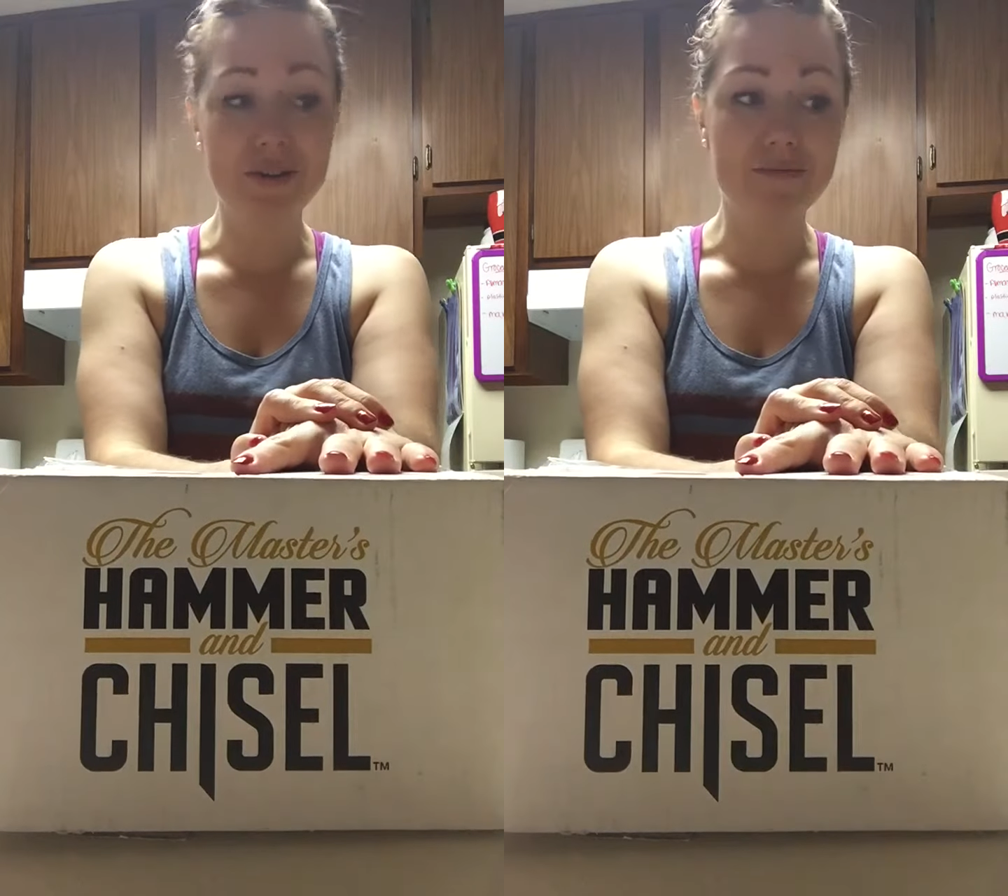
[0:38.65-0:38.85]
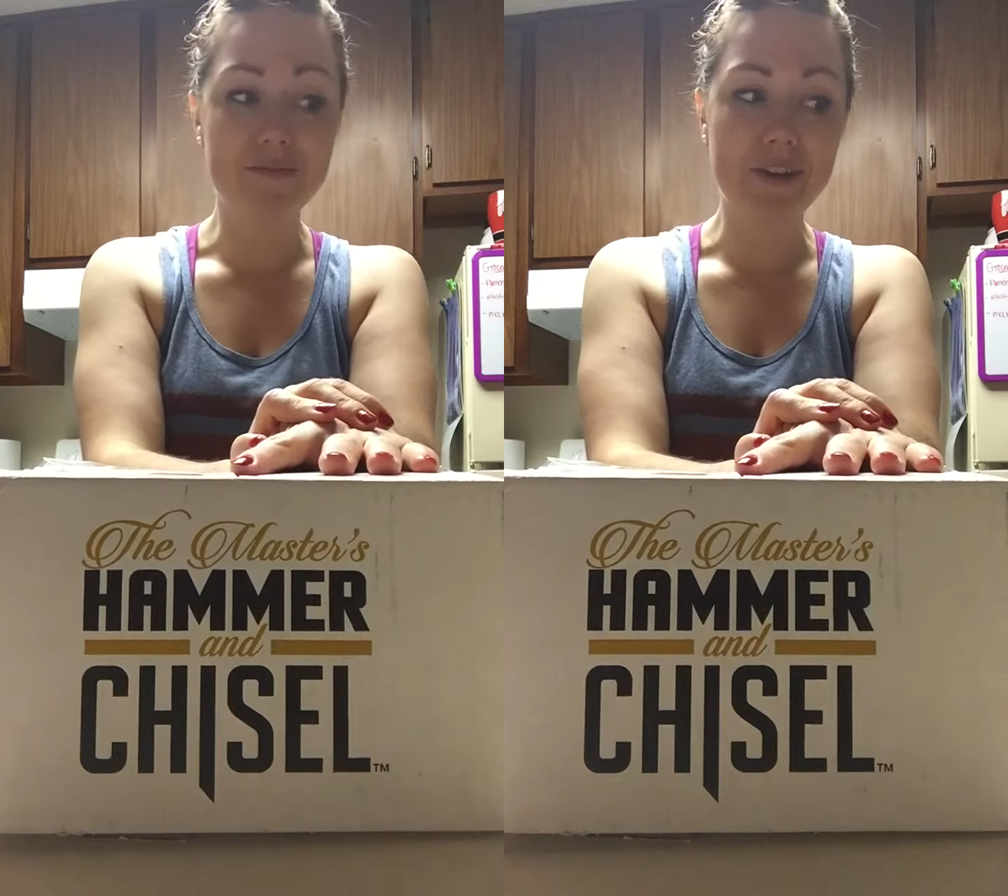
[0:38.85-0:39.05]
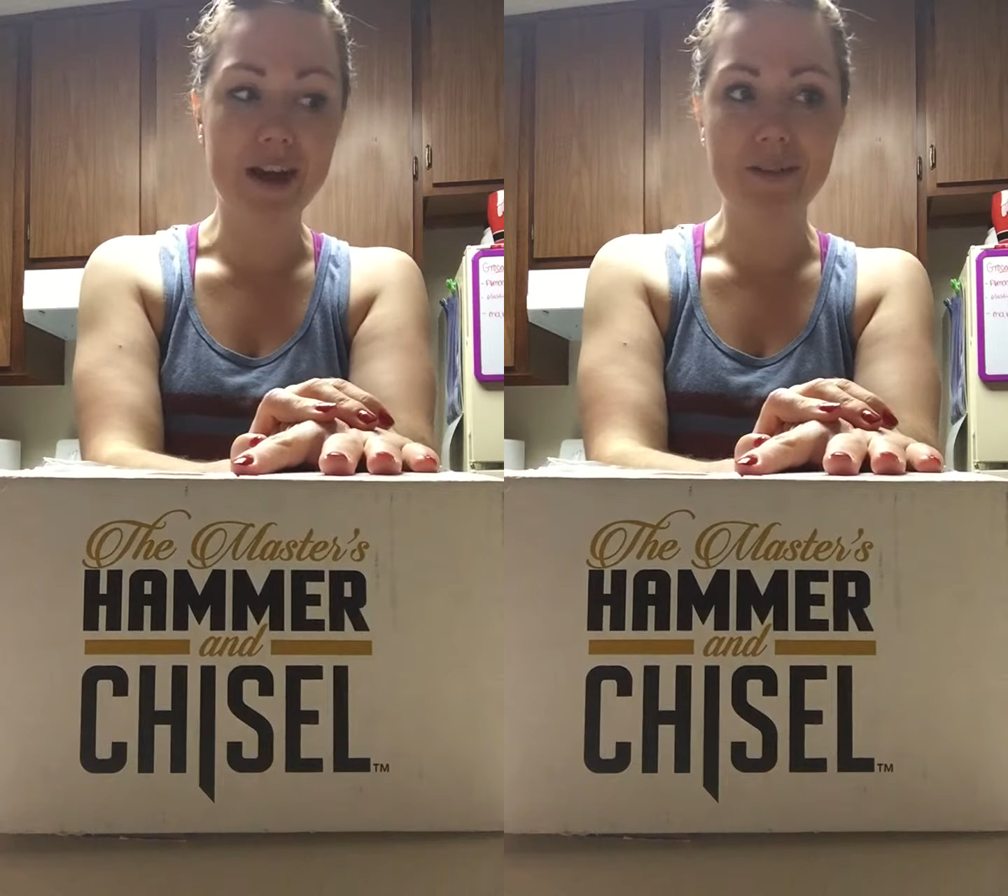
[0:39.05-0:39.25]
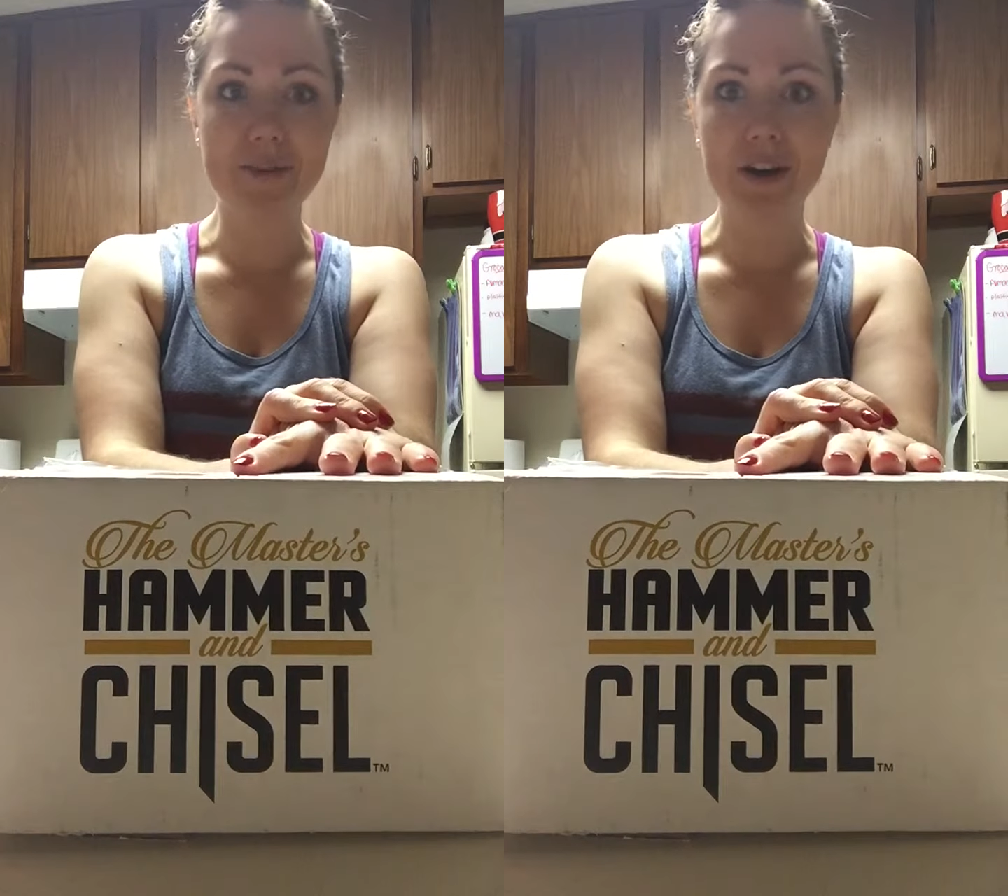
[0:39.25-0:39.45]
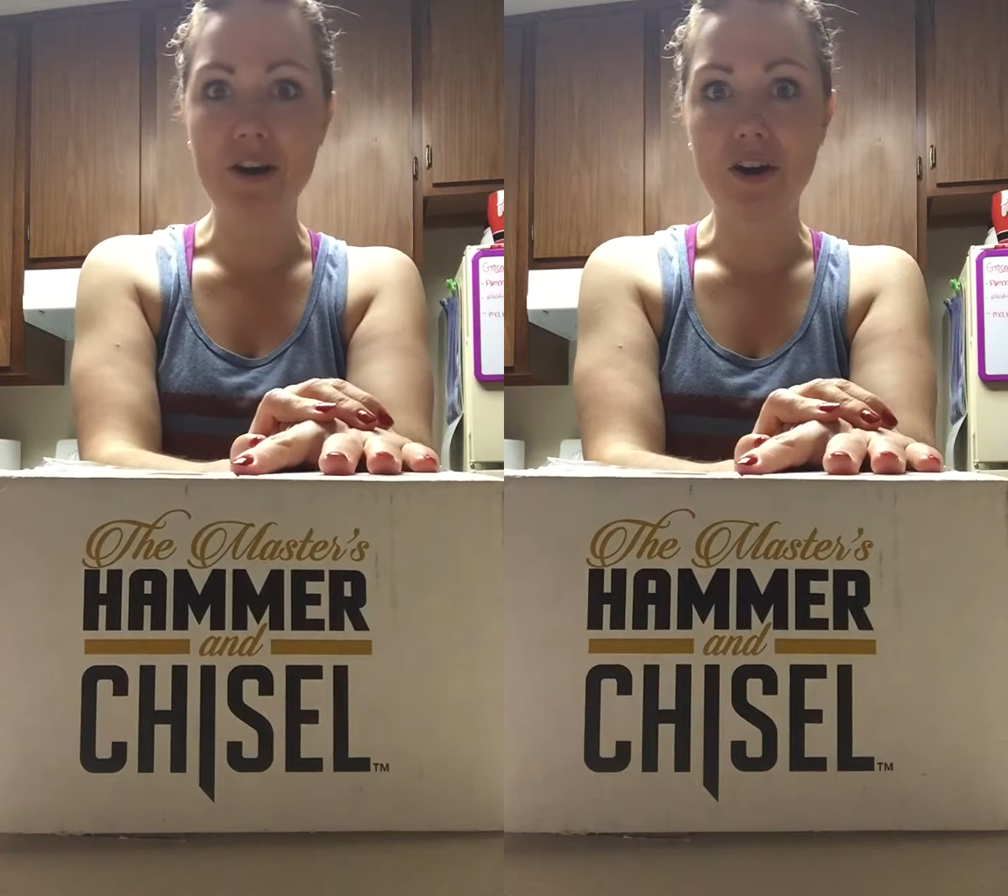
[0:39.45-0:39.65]
and kind of
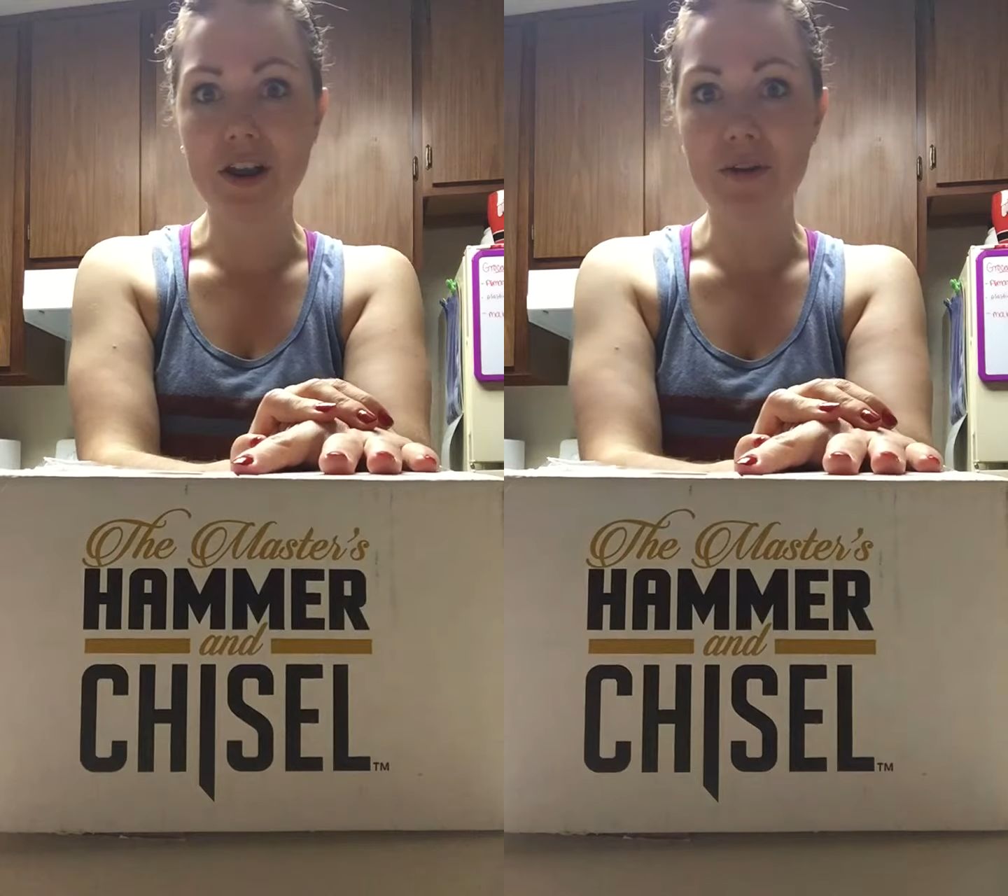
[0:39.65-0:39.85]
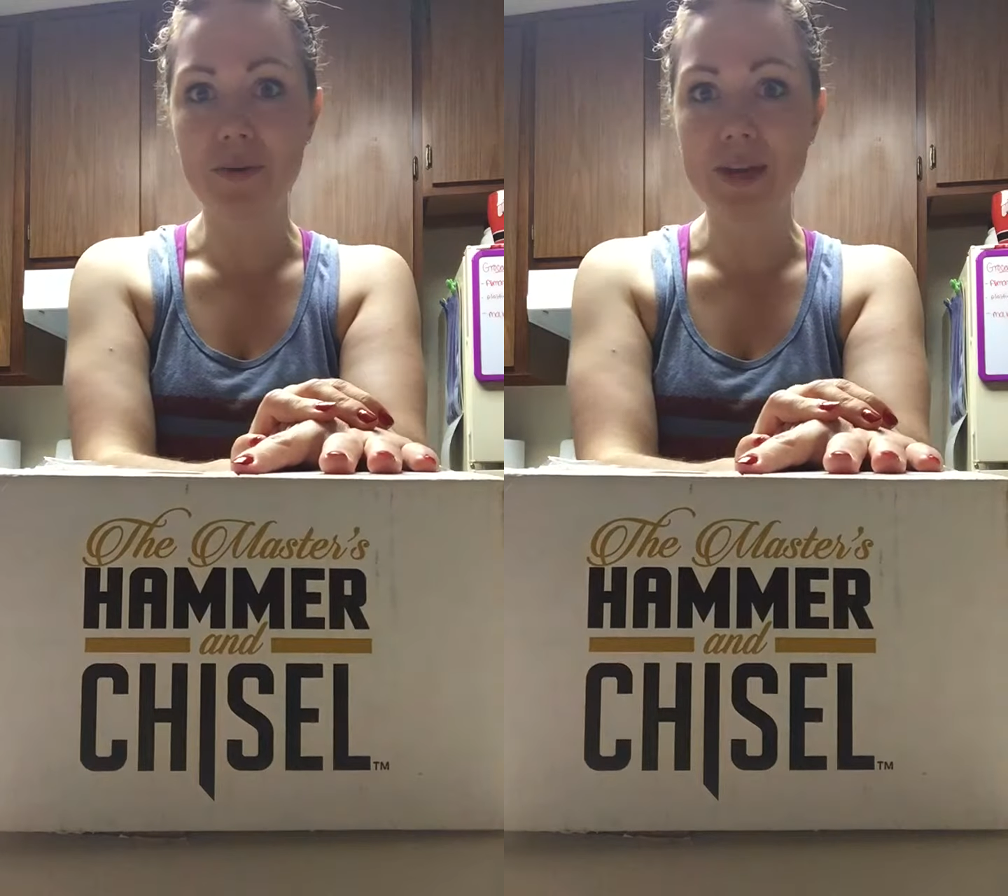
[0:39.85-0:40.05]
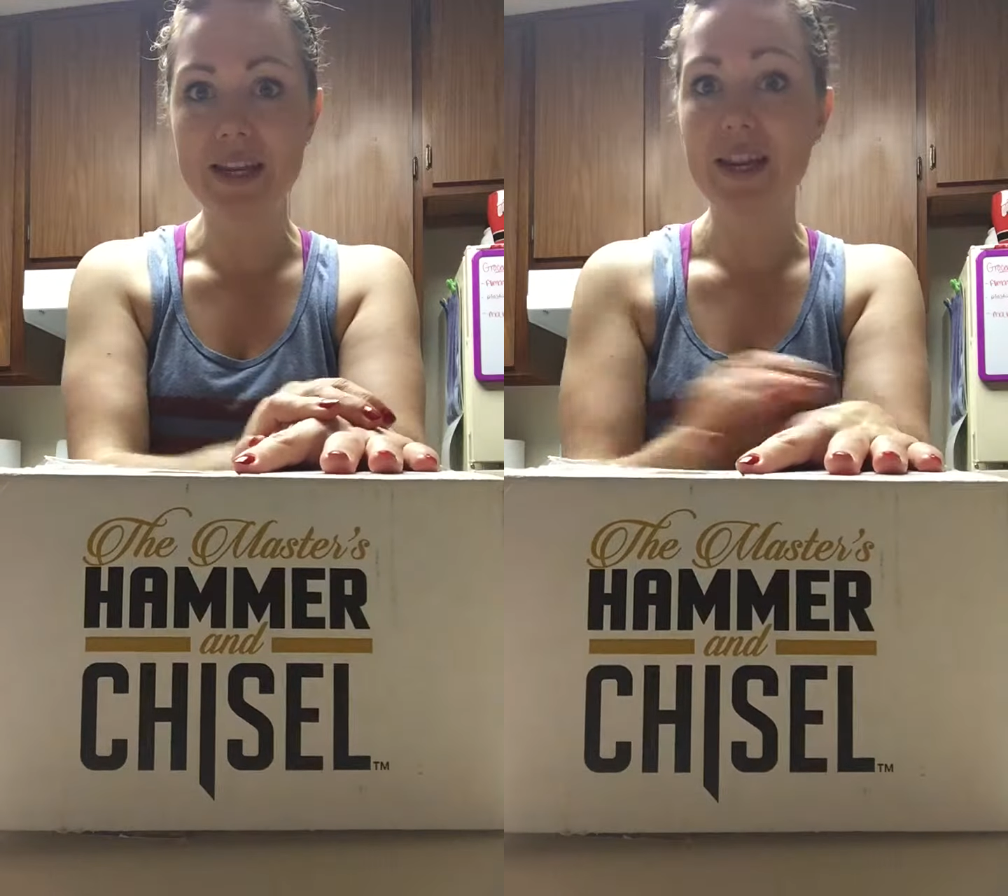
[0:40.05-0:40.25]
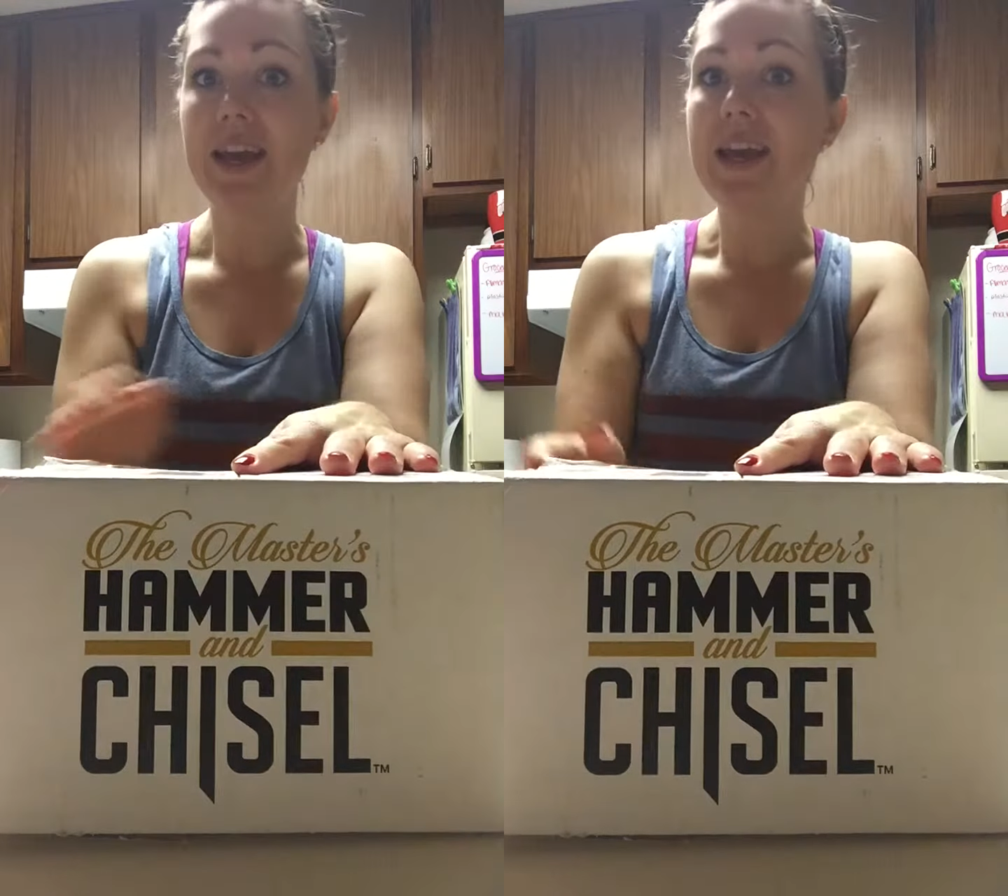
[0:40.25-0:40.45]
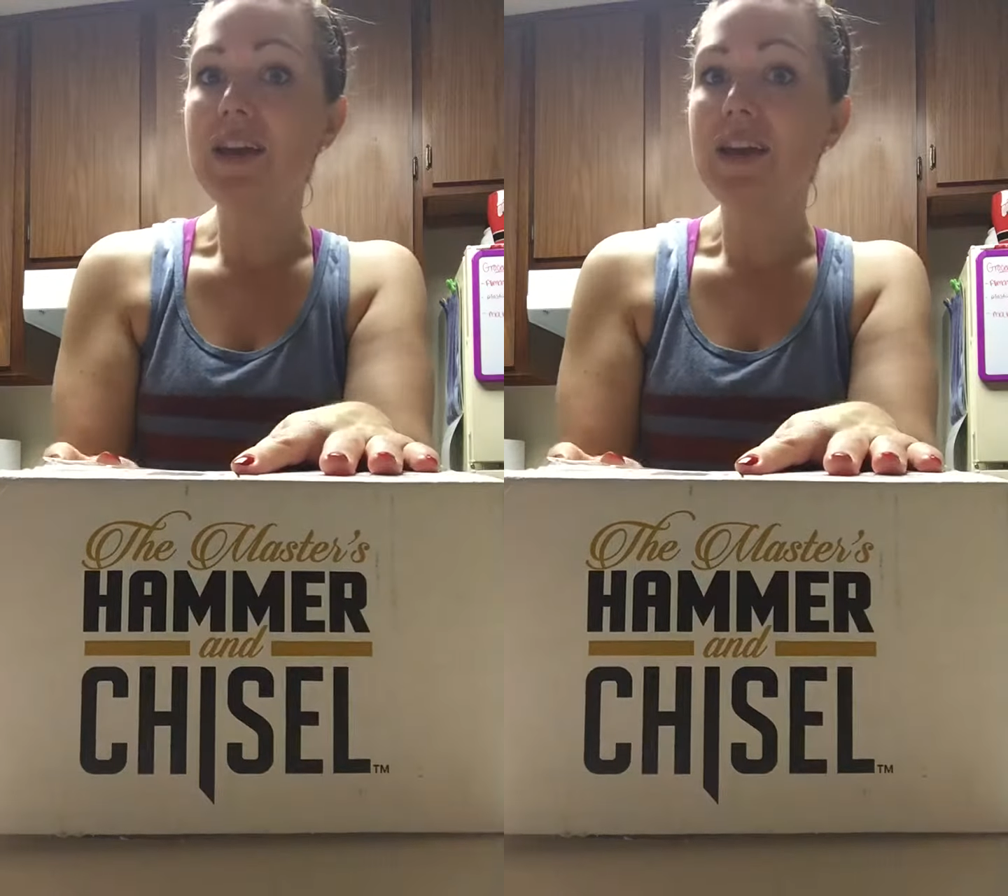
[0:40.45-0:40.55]
been a cardio queen.